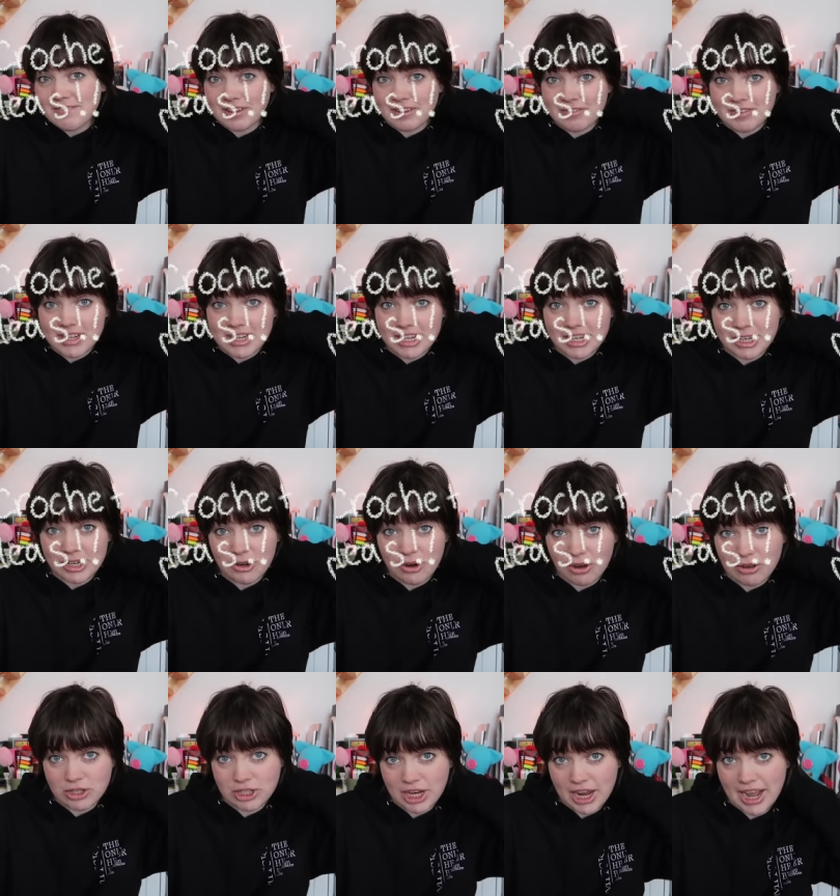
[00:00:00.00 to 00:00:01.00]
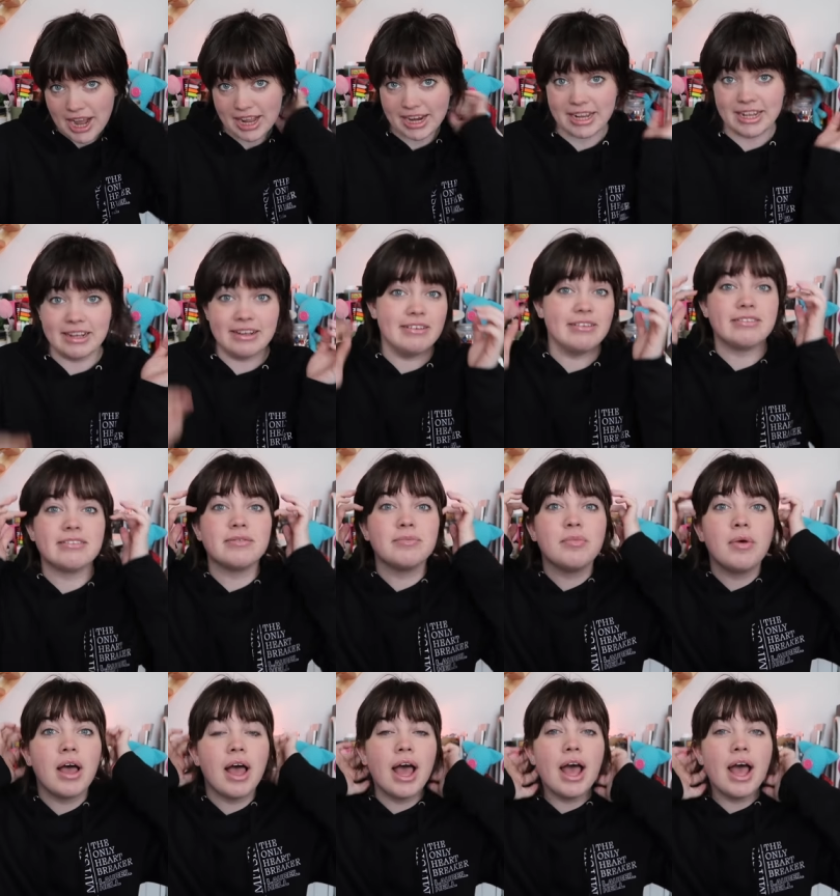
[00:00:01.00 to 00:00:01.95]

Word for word: fifty crochet ideas